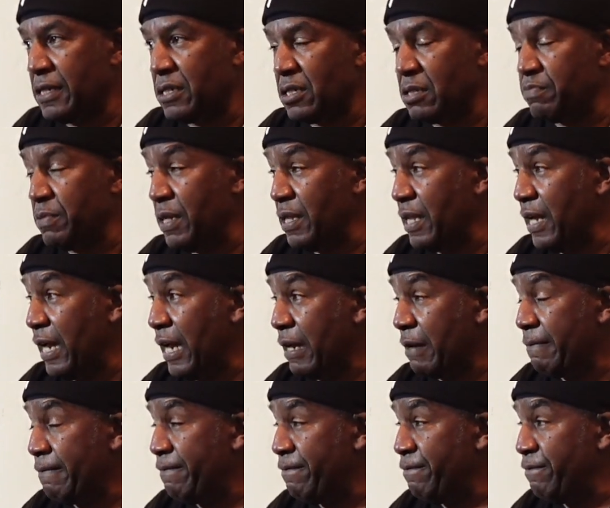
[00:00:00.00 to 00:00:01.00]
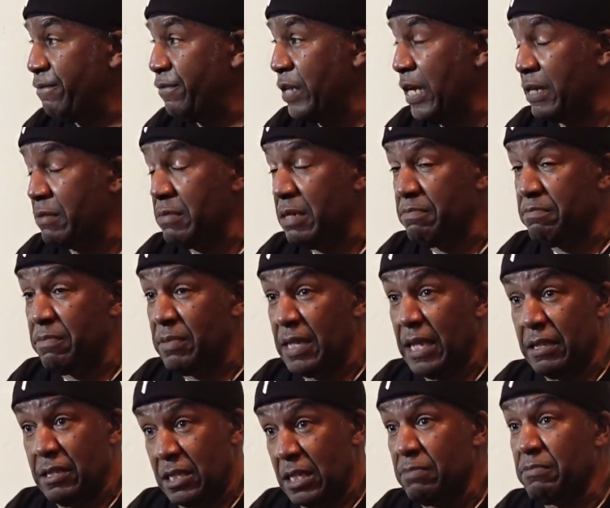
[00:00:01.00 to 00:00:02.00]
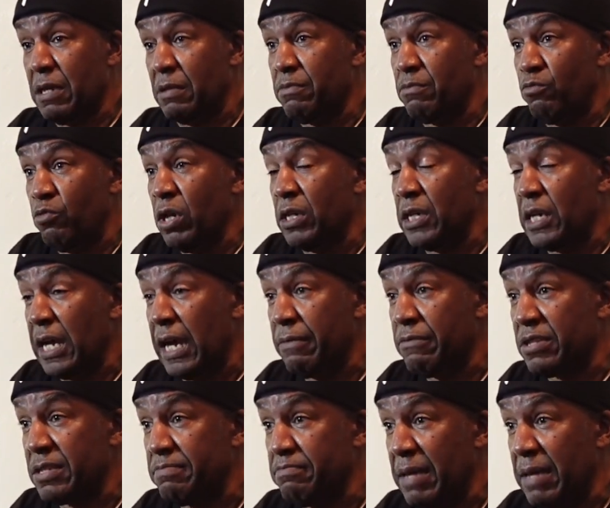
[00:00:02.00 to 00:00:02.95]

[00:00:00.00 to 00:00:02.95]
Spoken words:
just be like, Some of them, one guy was